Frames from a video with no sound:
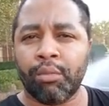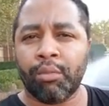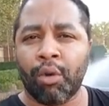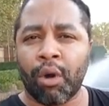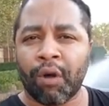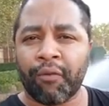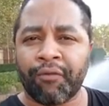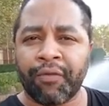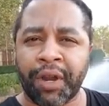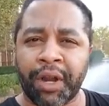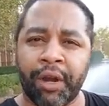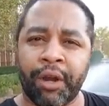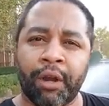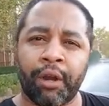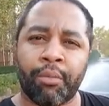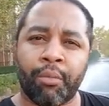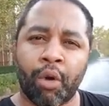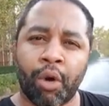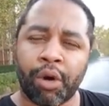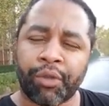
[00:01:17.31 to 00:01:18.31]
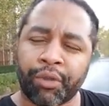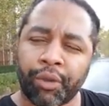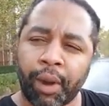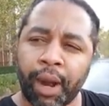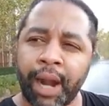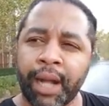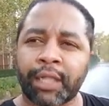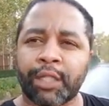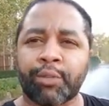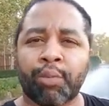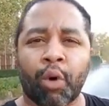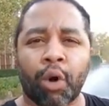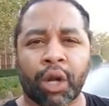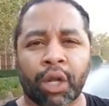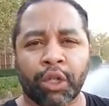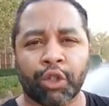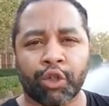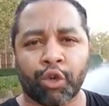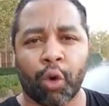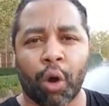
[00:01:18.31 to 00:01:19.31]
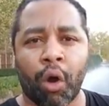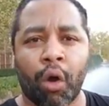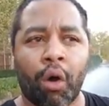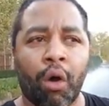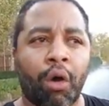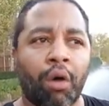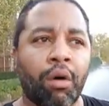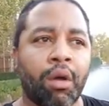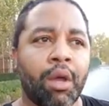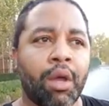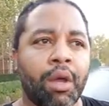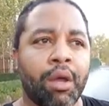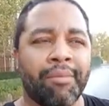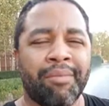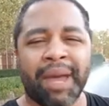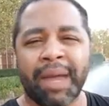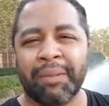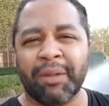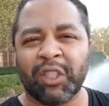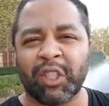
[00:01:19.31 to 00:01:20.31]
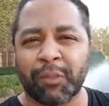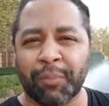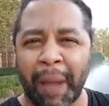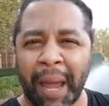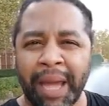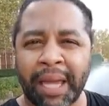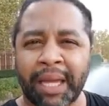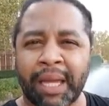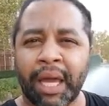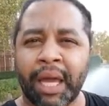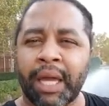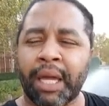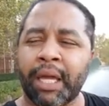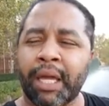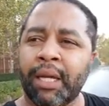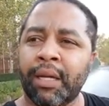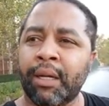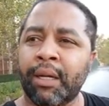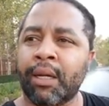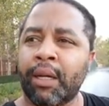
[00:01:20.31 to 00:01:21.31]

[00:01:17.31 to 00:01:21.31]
more fear, more threats, more control, maybe spanking,